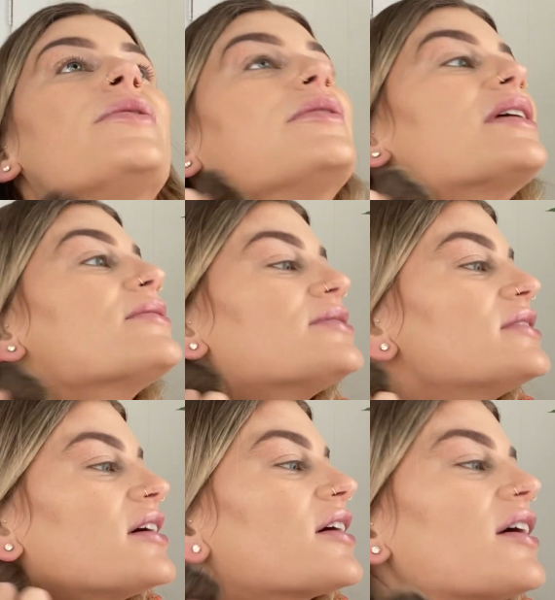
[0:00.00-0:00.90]
when I was
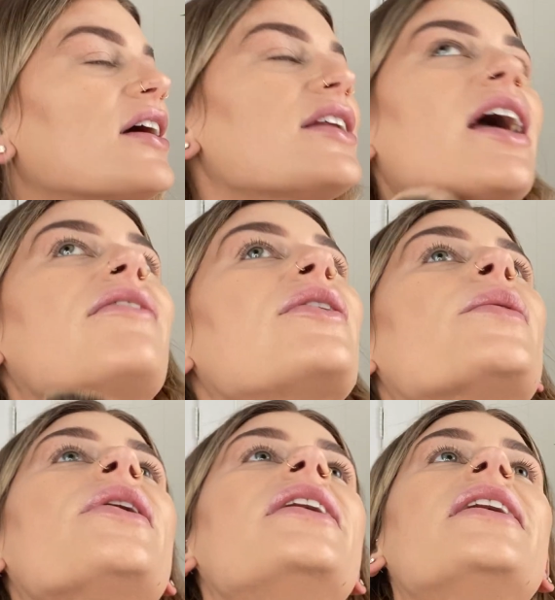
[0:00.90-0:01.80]
younger, I never
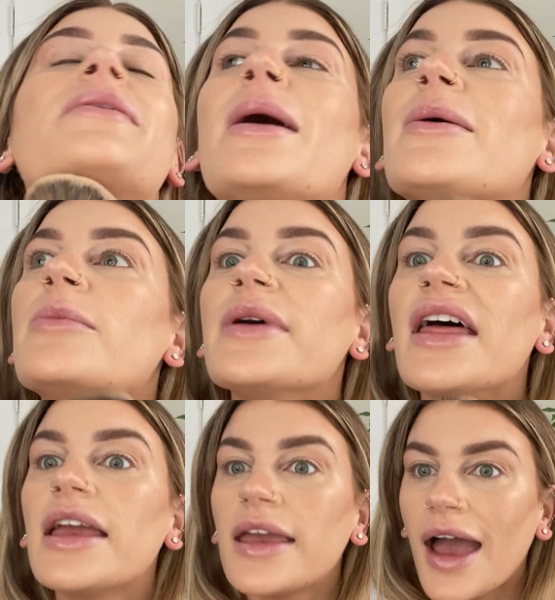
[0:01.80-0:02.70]
would. And my mom would be
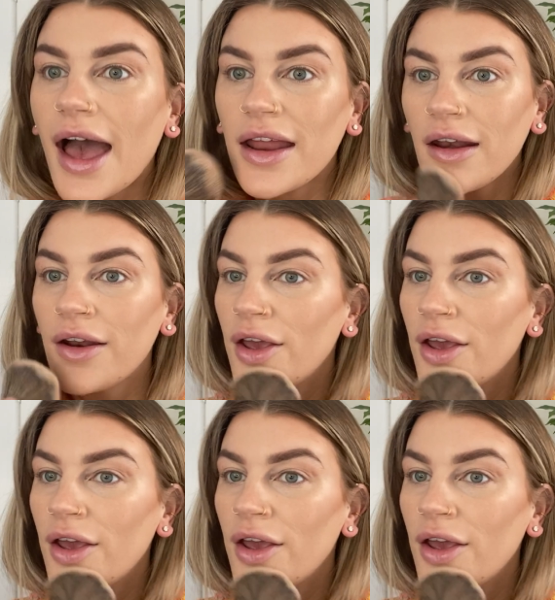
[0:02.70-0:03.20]
like, Kat,